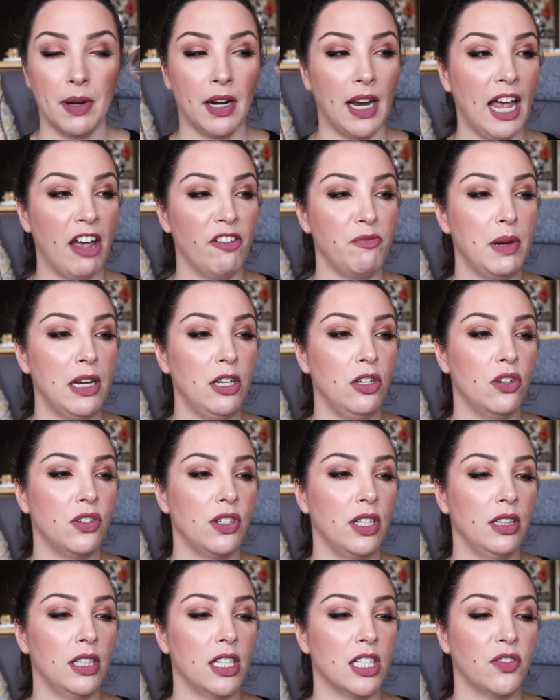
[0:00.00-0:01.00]
And I have been
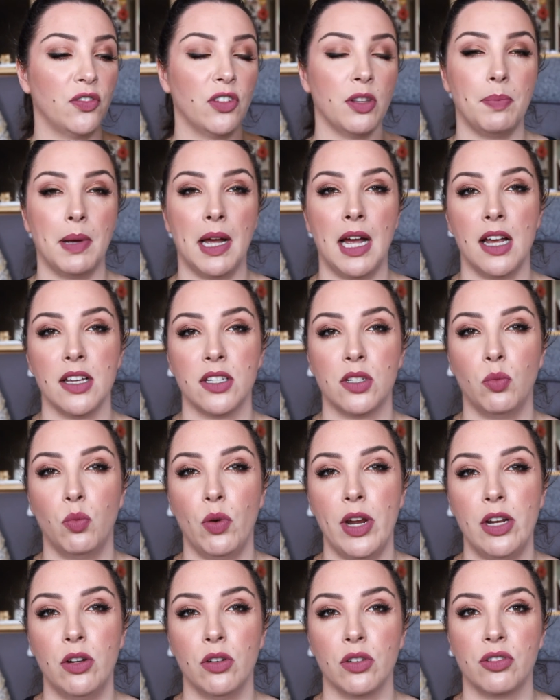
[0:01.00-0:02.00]
using this for the past
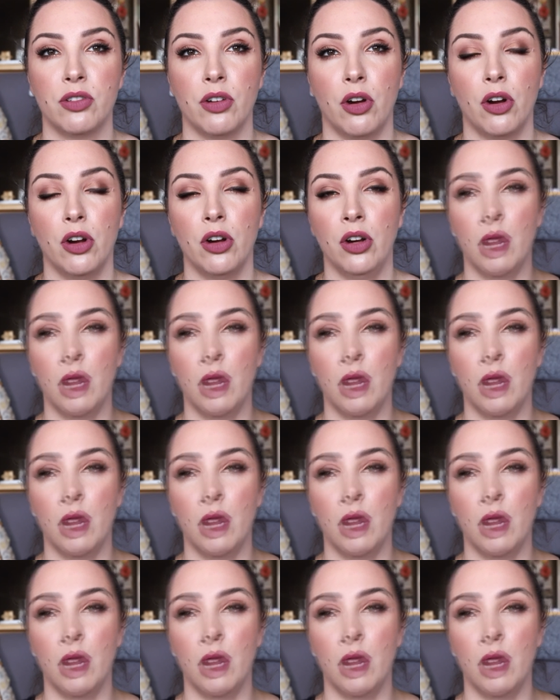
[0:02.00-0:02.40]
week or so.